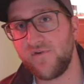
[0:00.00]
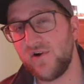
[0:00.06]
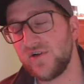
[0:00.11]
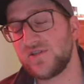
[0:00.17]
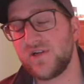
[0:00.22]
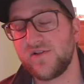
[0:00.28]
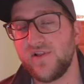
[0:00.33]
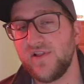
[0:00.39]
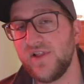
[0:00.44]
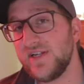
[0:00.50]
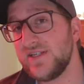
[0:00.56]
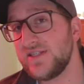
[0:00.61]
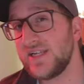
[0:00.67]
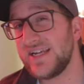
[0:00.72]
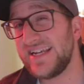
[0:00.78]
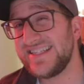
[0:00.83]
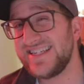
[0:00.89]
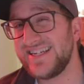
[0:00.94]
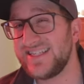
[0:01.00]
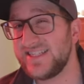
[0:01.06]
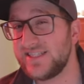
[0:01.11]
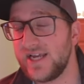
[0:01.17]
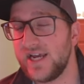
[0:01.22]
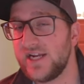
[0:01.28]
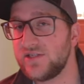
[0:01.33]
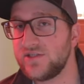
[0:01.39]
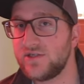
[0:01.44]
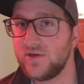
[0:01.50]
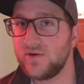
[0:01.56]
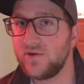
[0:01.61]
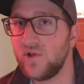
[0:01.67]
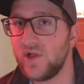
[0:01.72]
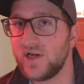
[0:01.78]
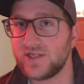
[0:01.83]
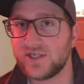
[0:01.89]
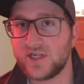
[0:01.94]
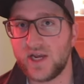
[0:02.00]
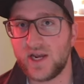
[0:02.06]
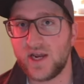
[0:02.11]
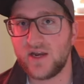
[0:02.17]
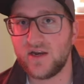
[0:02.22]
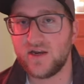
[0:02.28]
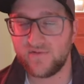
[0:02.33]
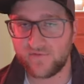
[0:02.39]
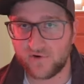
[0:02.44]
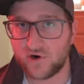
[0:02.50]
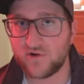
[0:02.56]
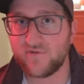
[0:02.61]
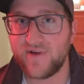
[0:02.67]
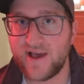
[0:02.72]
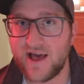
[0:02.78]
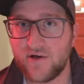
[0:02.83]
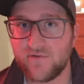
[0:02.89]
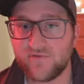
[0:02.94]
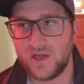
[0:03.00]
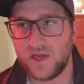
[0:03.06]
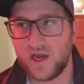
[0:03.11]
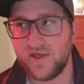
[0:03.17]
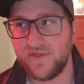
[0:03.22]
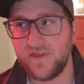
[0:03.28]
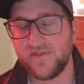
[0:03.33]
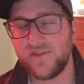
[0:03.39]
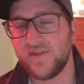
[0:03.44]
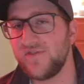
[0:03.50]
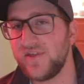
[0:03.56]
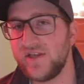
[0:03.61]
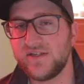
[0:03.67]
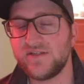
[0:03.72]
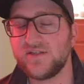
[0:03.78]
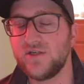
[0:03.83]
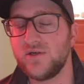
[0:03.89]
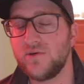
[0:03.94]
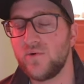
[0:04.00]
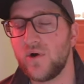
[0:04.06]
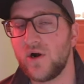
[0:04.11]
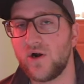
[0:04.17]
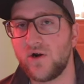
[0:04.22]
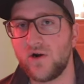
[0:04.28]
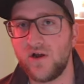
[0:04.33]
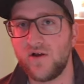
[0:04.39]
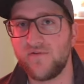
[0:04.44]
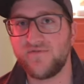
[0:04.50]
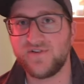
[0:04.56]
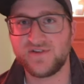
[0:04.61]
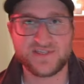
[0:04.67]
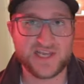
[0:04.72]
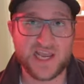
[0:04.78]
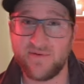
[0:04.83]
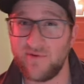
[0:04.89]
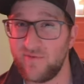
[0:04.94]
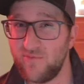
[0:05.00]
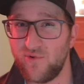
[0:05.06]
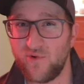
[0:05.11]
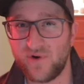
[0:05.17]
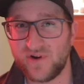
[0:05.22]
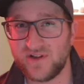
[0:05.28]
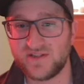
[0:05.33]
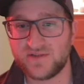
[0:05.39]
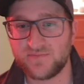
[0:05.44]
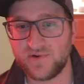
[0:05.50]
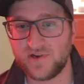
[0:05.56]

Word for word: First on the list is a stage 2 clutch and diverter valve. I think that these two are of the same importance